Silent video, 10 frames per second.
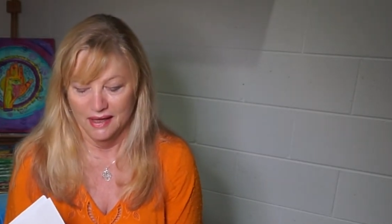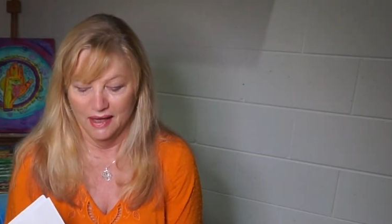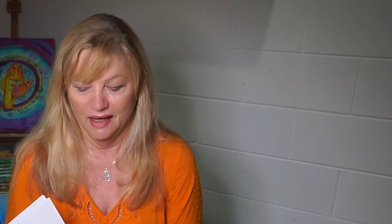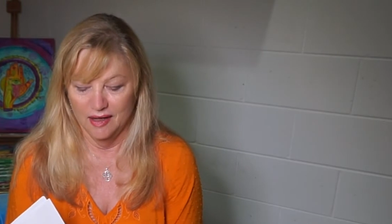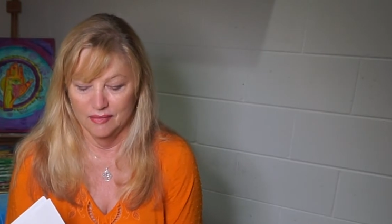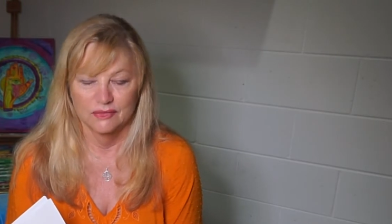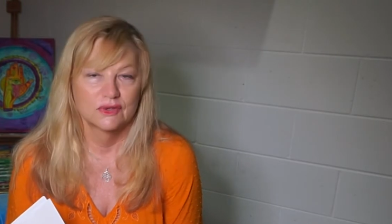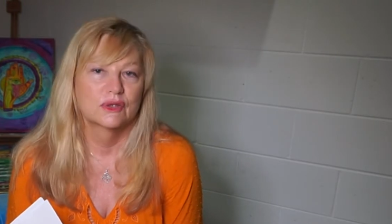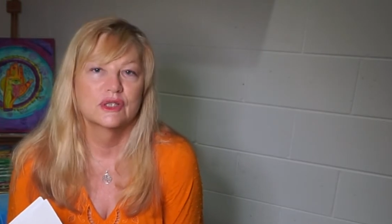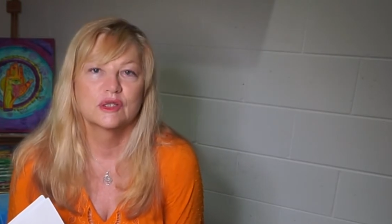
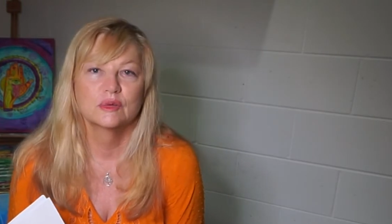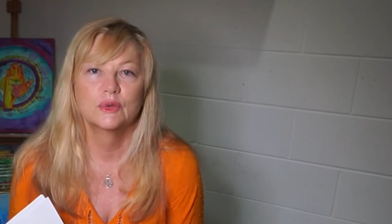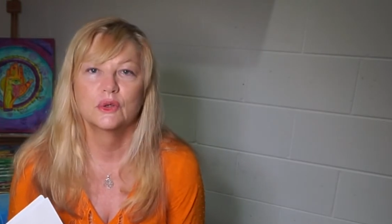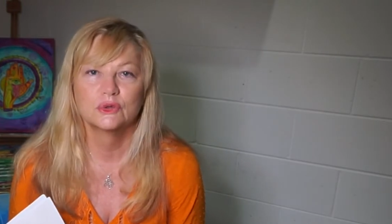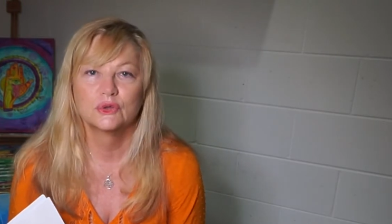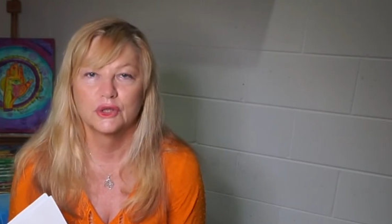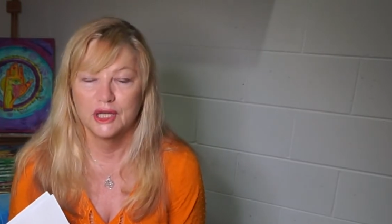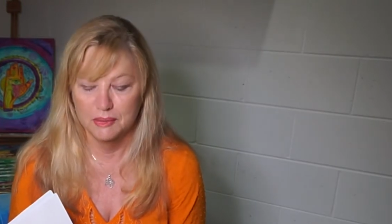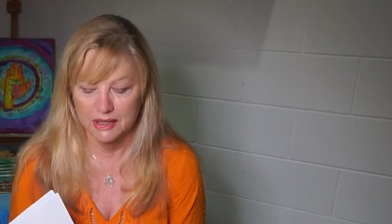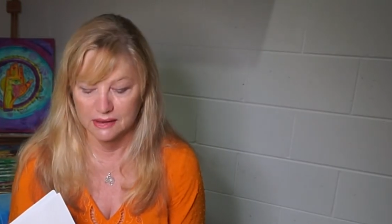Crystal ball
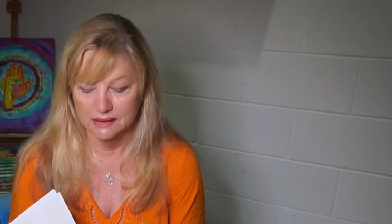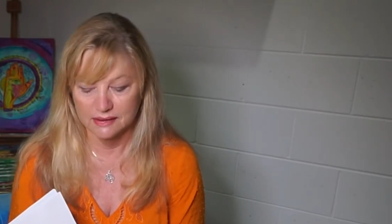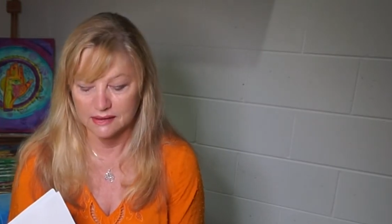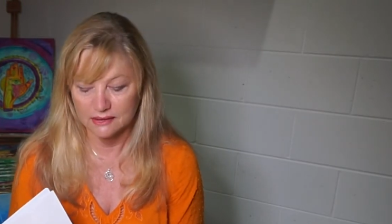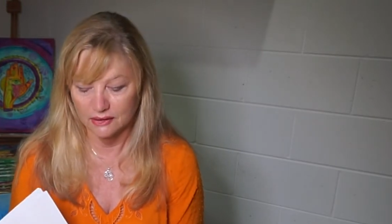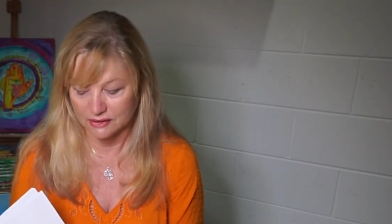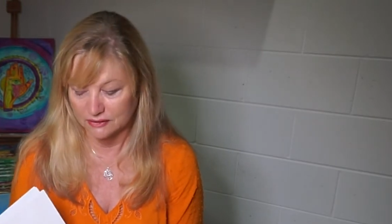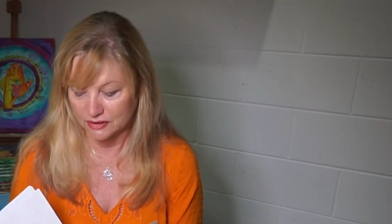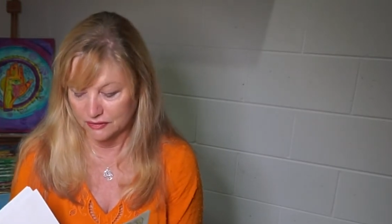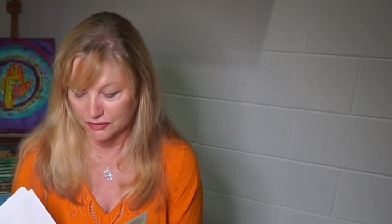dreamings. There's lots
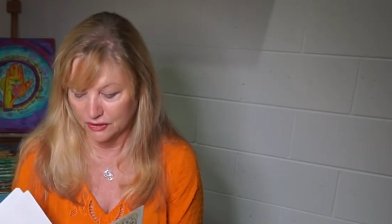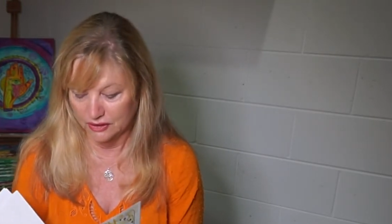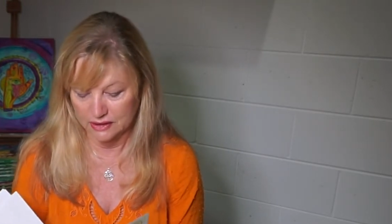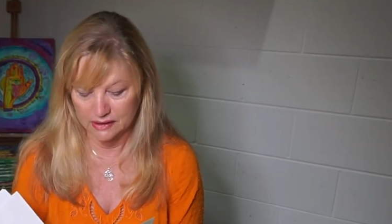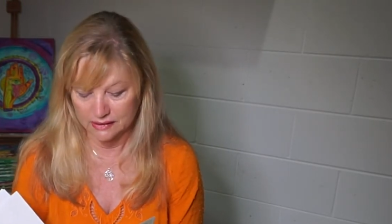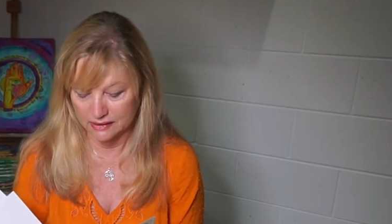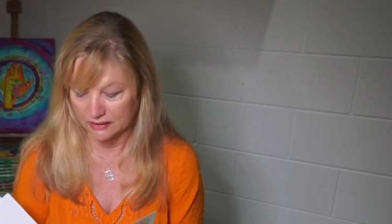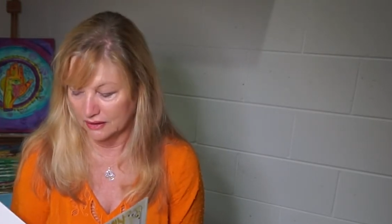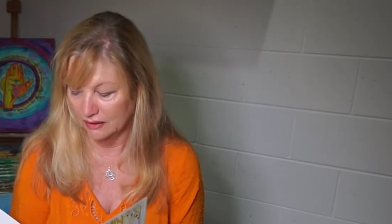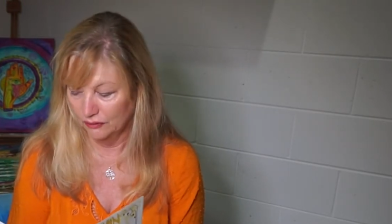of different ideas that
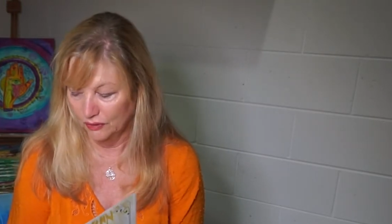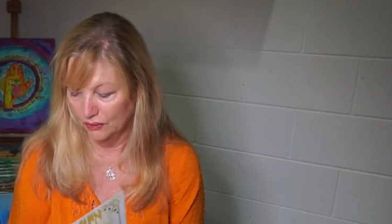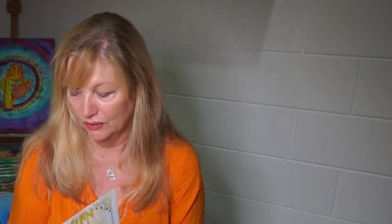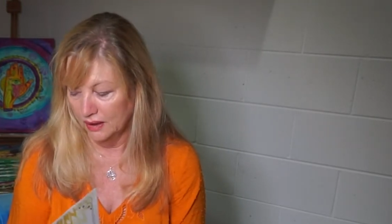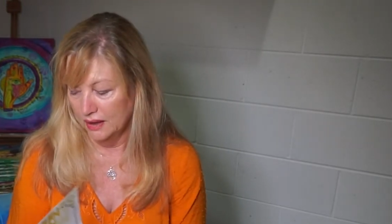I give you,